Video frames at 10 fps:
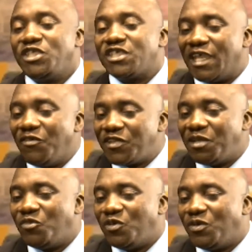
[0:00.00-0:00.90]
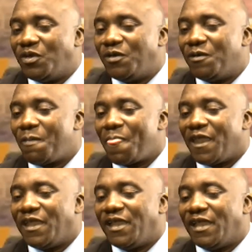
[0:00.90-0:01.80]
gave them
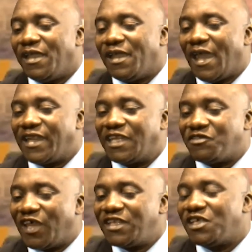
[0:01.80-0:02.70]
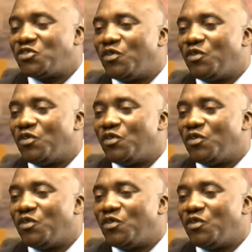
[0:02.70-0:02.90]
an advantage